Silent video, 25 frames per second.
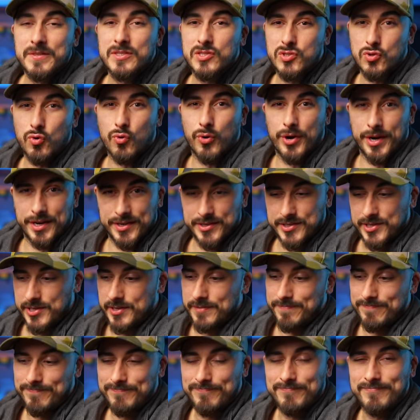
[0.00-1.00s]

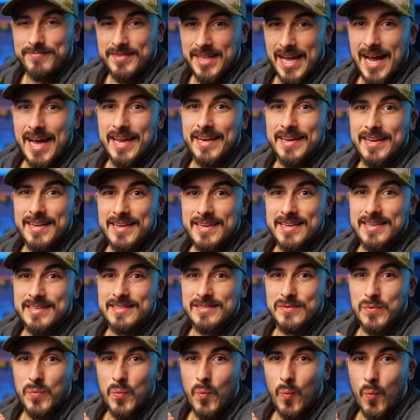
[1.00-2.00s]
storage, that
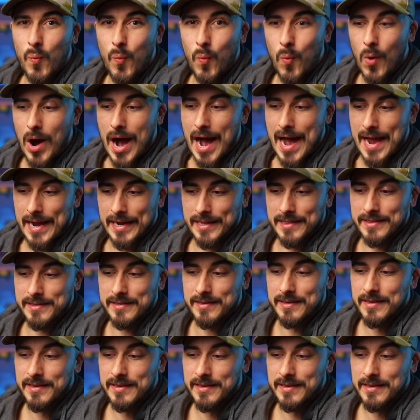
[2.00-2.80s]
is wild.